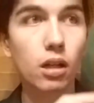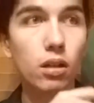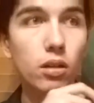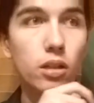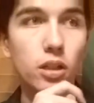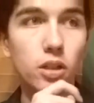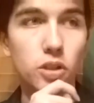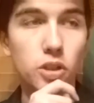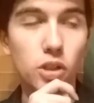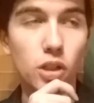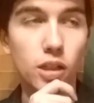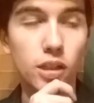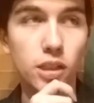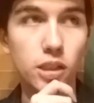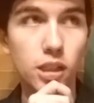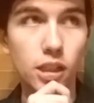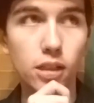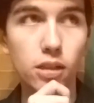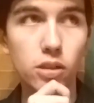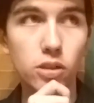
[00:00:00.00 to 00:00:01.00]
Because on the
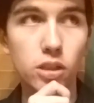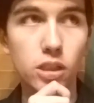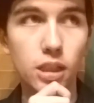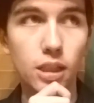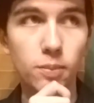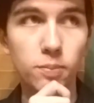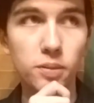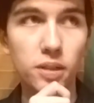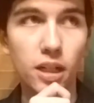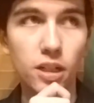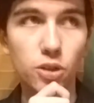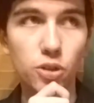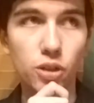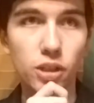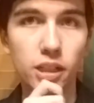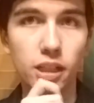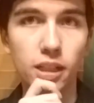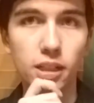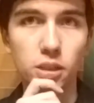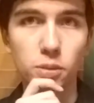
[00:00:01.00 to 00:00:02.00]
second sip, not
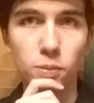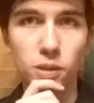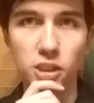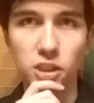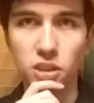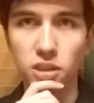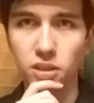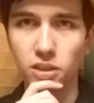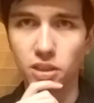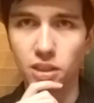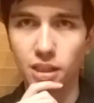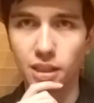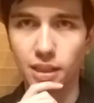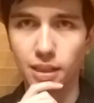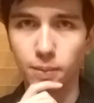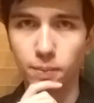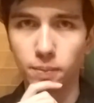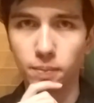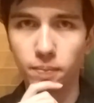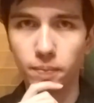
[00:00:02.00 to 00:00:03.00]
drinking as much this
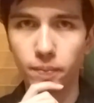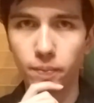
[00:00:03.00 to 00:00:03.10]
time,